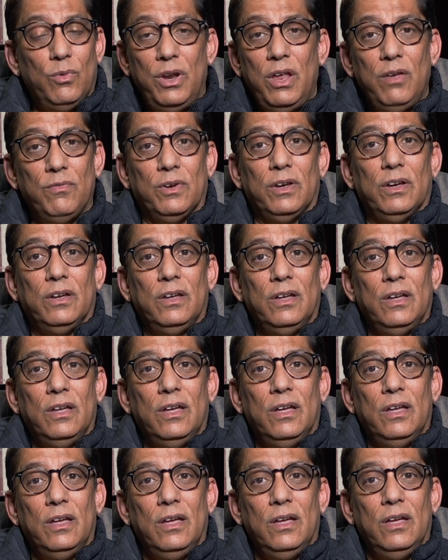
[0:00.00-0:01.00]
whatever.
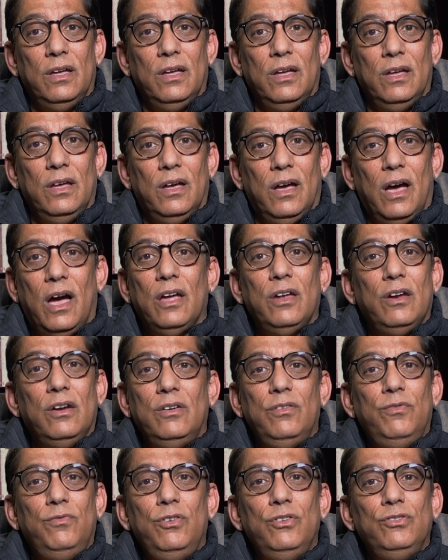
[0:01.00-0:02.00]
I
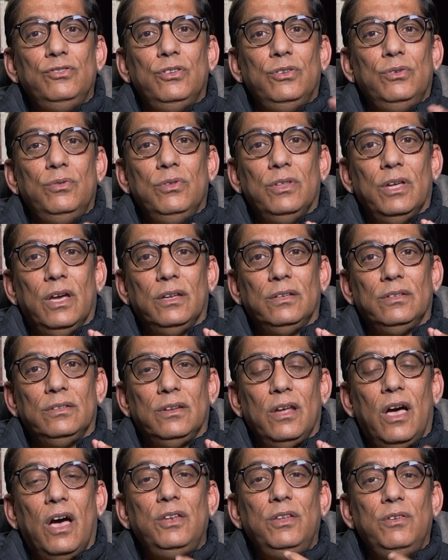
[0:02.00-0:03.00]
refuse to do
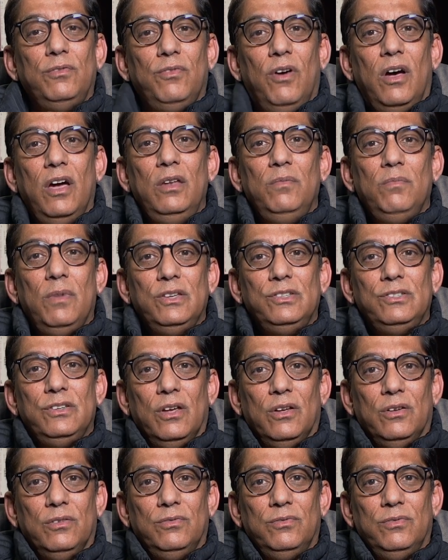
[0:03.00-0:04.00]
that. I define
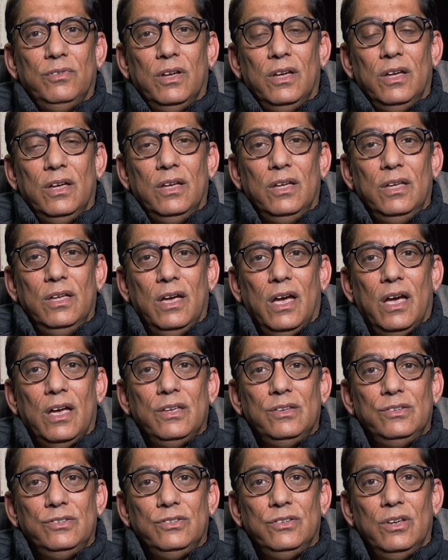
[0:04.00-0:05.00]
myself
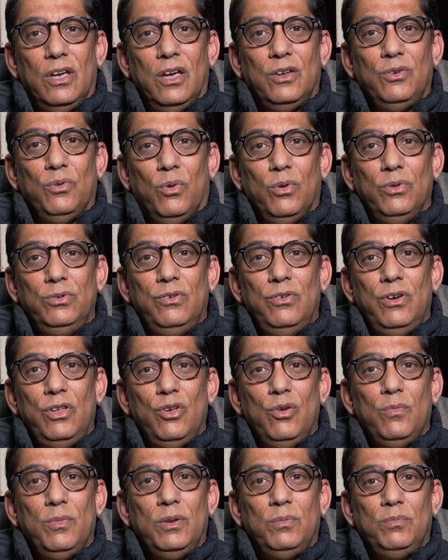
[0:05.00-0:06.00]
as an ordinary
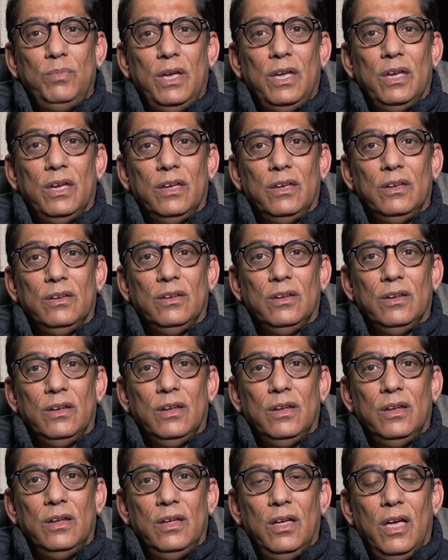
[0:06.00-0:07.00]
human being,
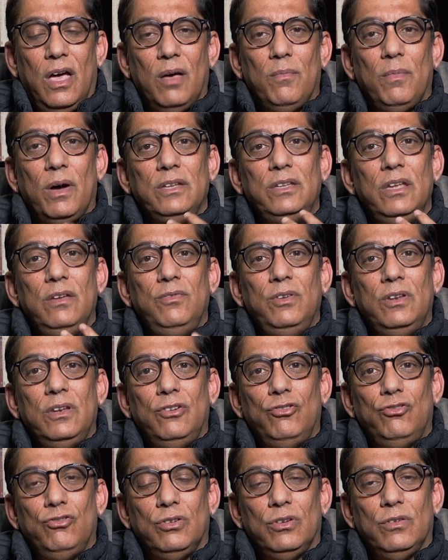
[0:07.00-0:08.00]
and my
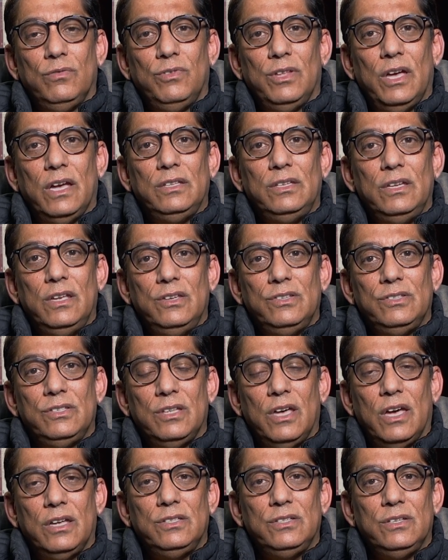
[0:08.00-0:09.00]
definition of that is
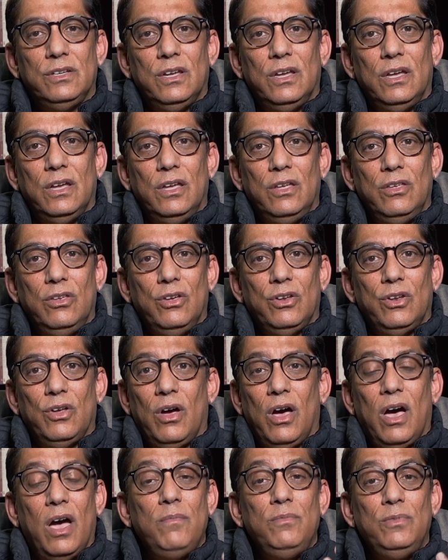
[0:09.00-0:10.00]
that you
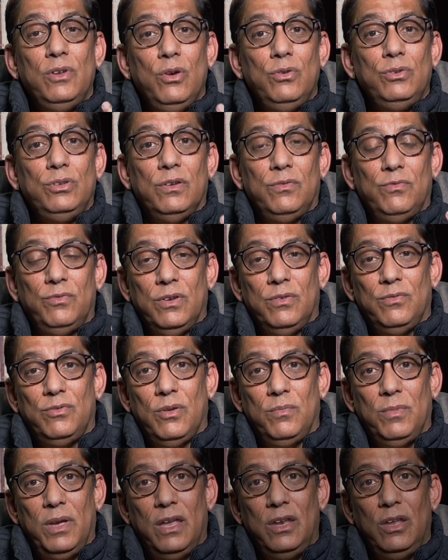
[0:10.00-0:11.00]
know, I'm no different
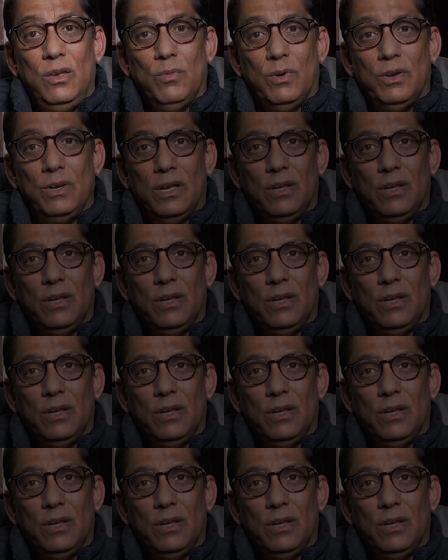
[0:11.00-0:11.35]
from anyone